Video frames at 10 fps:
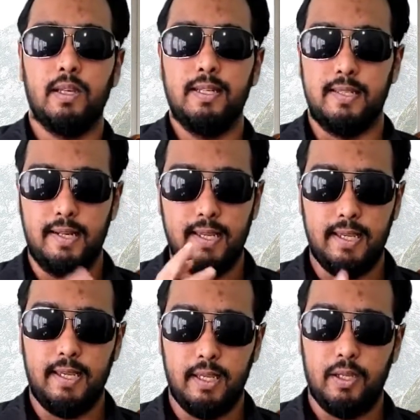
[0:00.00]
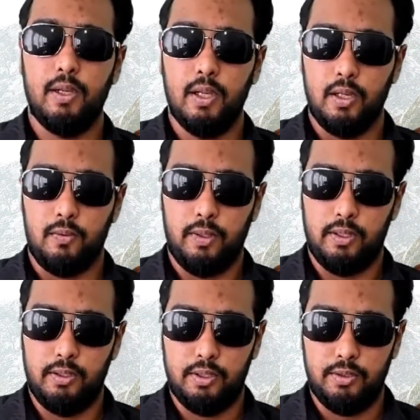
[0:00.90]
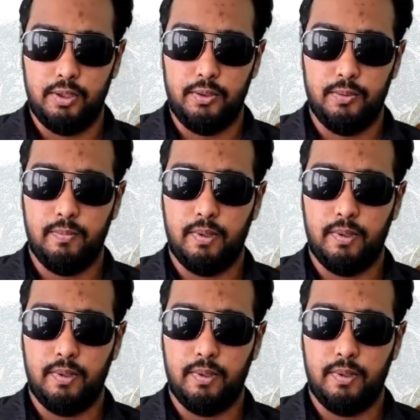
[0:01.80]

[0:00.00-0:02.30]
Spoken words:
Today, we're going to show you